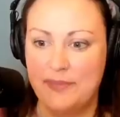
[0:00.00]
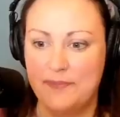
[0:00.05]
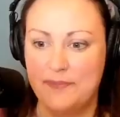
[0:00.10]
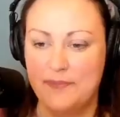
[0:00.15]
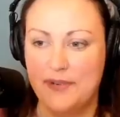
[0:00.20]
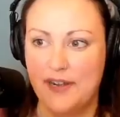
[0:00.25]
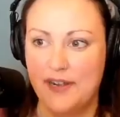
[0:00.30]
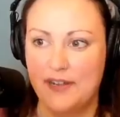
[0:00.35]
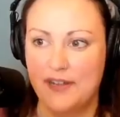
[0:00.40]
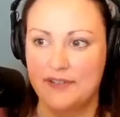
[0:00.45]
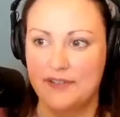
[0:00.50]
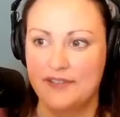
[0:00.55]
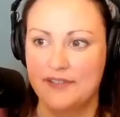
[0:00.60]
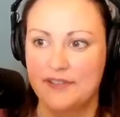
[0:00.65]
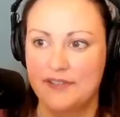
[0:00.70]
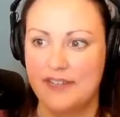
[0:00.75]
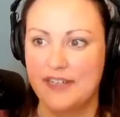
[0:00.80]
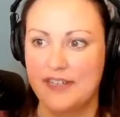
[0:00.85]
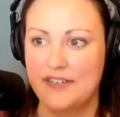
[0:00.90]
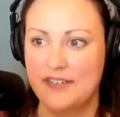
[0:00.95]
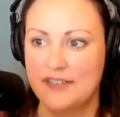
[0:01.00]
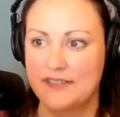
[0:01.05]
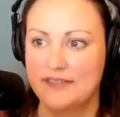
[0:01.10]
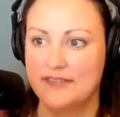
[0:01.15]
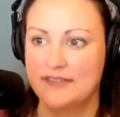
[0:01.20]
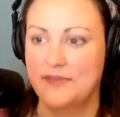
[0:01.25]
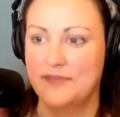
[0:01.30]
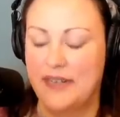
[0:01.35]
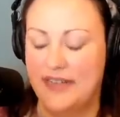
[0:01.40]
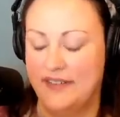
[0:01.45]
and pro- rec-
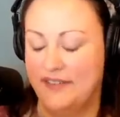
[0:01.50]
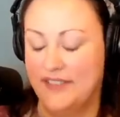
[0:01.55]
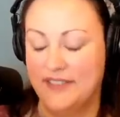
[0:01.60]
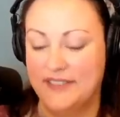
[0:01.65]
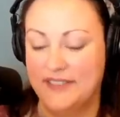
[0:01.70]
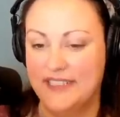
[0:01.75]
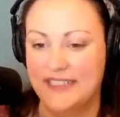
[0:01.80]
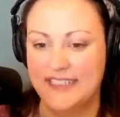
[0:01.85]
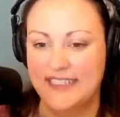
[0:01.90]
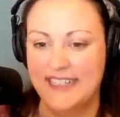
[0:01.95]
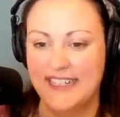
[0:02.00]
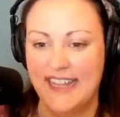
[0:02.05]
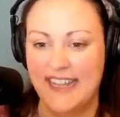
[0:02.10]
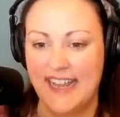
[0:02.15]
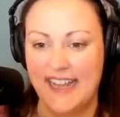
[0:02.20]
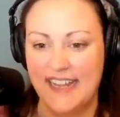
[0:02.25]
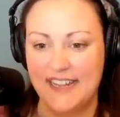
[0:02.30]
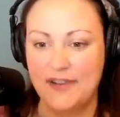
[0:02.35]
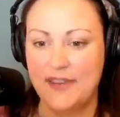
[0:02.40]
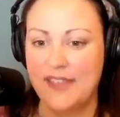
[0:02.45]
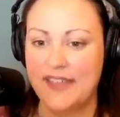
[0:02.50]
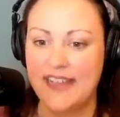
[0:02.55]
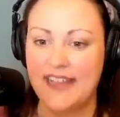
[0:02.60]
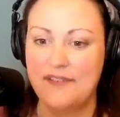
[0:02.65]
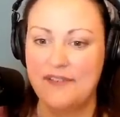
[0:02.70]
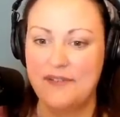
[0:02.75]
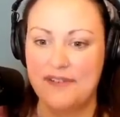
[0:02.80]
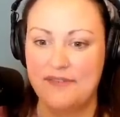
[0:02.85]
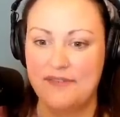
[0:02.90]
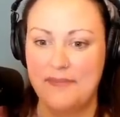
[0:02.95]
whatever. I
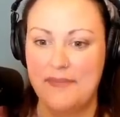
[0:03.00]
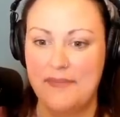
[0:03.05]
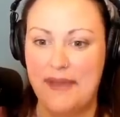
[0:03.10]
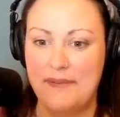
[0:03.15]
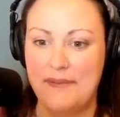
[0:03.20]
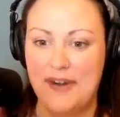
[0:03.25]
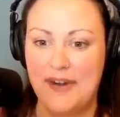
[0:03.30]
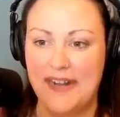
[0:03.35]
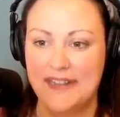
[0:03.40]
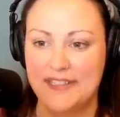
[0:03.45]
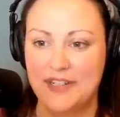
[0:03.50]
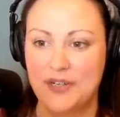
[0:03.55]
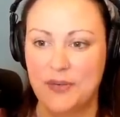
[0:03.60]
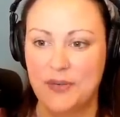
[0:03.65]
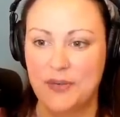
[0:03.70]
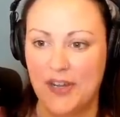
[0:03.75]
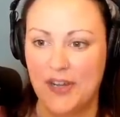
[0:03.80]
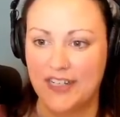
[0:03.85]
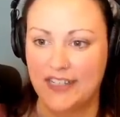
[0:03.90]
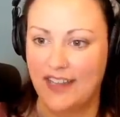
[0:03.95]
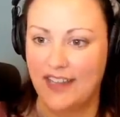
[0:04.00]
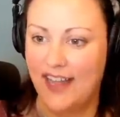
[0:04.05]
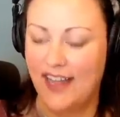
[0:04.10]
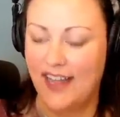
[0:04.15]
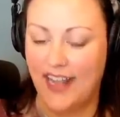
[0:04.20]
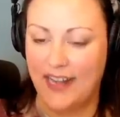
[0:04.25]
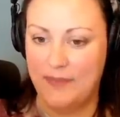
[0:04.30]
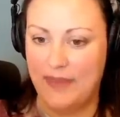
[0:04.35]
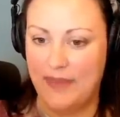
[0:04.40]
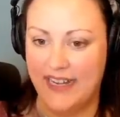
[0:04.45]
think I would have memorized her one
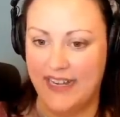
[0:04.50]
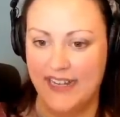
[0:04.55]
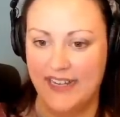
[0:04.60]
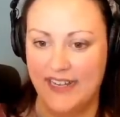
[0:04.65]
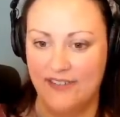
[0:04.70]
line by